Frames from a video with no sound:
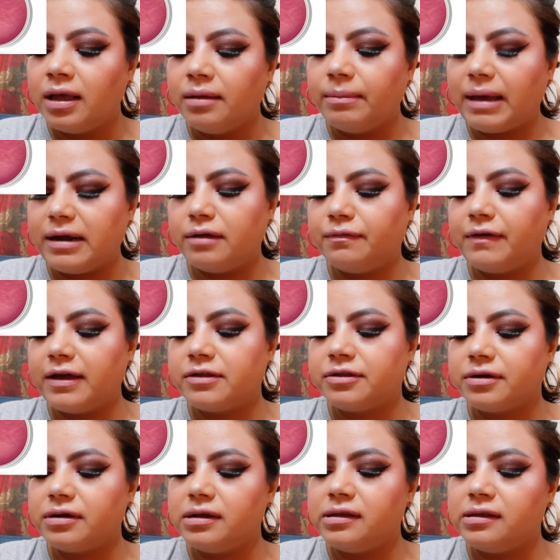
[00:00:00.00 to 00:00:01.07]

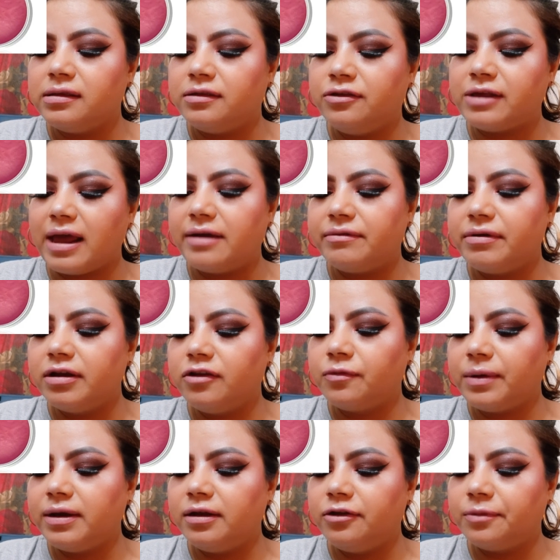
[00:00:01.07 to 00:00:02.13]
manufacturer is January
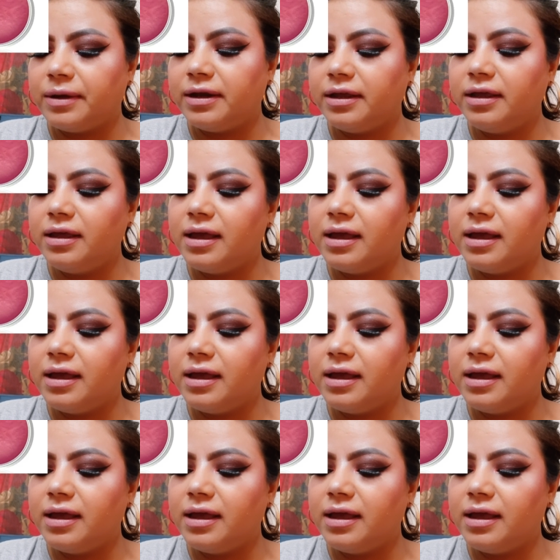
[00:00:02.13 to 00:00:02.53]
2020